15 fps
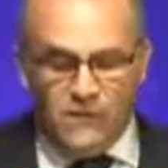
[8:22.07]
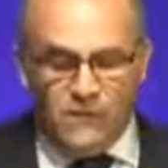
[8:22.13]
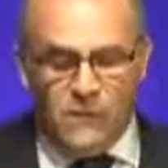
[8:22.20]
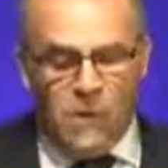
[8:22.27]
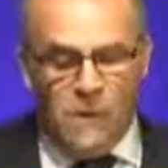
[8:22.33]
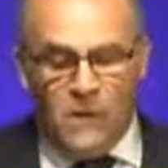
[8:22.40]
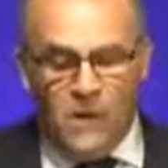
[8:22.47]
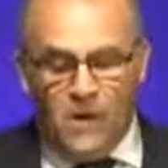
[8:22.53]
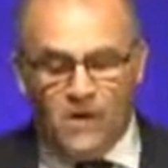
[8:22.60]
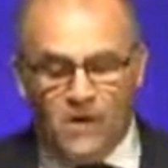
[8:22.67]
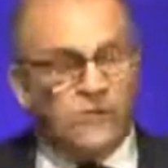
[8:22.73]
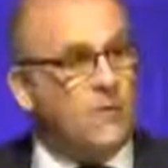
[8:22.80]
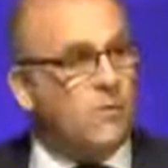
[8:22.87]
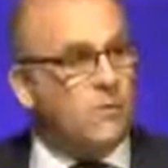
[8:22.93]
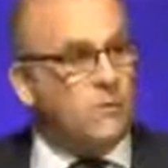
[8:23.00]
for our
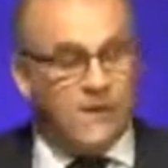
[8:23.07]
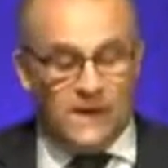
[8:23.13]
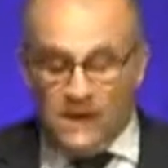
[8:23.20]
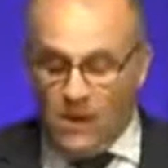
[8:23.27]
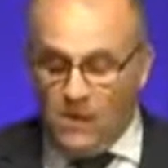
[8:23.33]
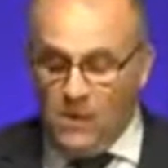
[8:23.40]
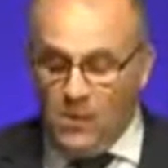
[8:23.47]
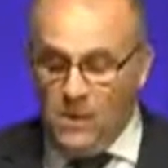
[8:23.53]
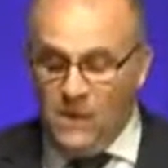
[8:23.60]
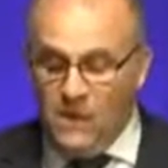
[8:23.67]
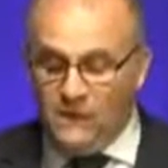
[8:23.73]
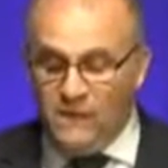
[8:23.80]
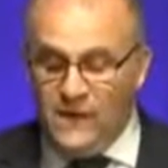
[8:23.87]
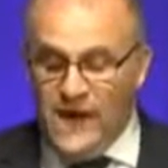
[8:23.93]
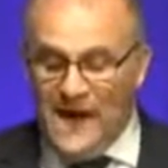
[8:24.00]
partnerships within the
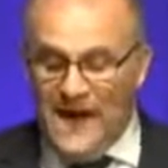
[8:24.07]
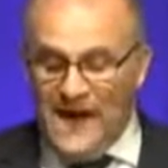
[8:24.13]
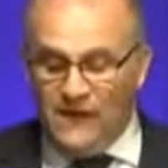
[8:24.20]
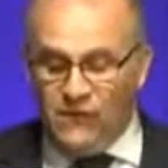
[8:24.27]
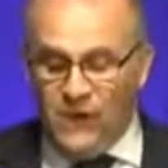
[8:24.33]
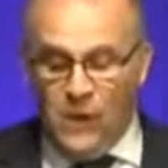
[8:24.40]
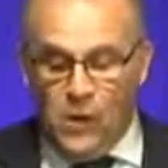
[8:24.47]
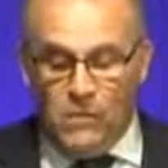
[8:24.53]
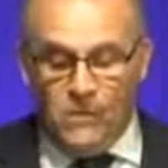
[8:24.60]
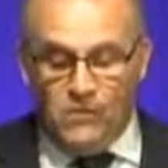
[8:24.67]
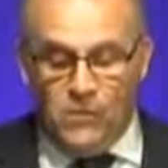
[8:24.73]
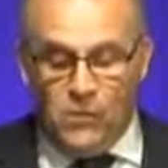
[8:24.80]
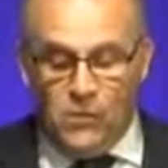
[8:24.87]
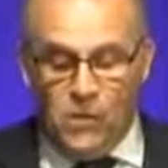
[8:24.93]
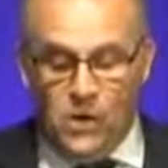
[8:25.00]
Commonwealth and to help
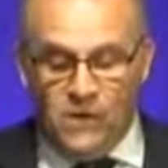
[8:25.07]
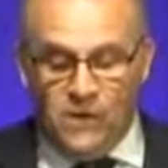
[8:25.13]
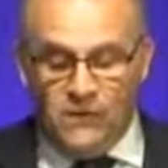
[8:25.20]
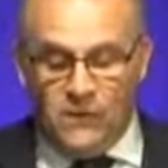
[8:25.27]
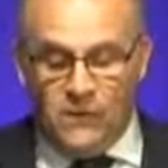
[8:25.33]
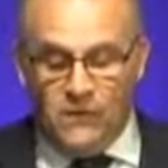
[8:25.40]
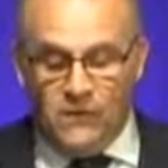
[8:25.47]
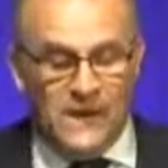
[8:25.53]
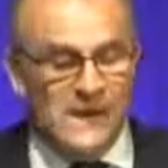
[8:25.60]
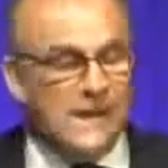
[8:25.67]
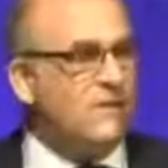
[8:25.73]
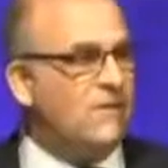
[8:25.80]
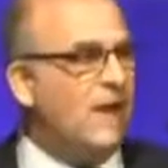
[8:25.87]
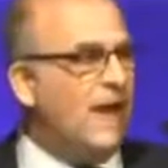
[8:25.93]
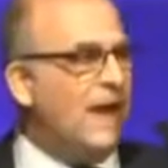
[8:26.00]
us all to
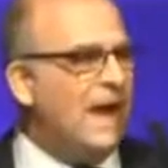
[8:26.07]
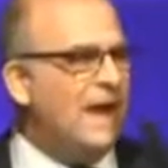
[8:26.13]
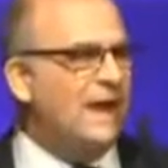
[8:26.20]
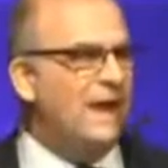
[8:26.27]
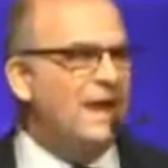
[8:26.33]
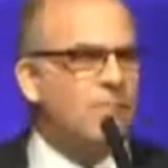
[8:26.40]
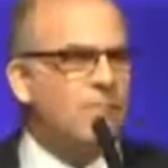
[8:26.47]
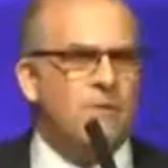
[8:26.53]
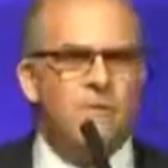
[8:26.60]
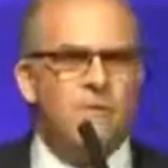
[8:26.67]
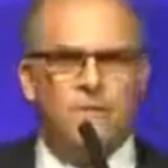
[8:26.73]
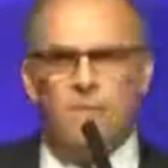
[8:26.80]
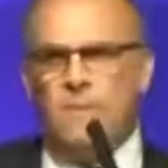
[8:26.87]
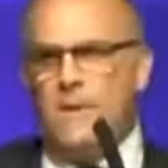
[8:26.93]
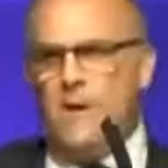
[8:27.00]
compete in these
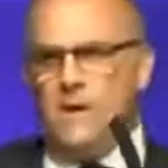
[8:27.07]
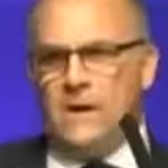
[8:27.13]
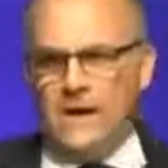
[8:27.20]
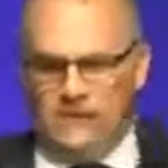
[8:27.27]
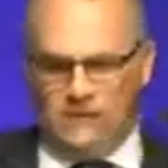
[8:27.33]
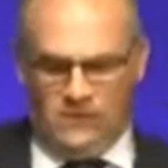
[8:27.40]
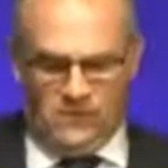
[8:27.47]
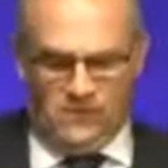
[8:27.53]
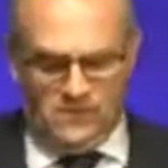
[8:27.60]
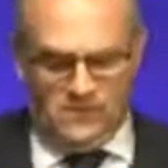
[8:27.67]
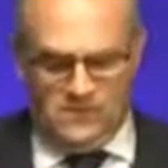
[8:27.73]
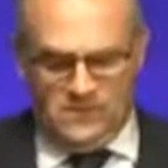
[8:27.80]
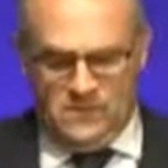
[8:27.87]
peripheral markets.